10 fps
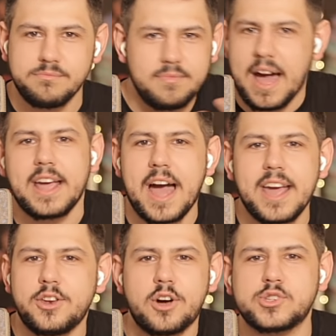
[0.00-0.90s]
I
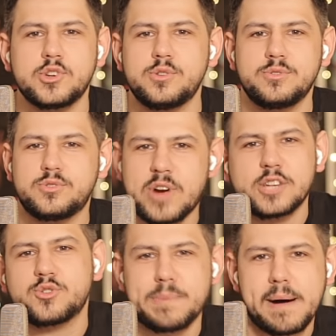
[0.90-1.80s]
can also
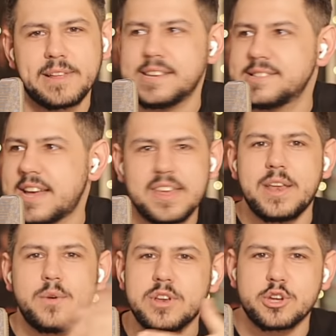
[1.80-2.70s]
trash Republicans. I think
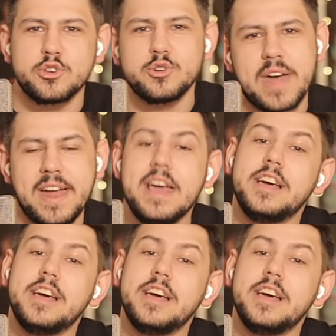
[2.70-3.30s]
anyone can do that.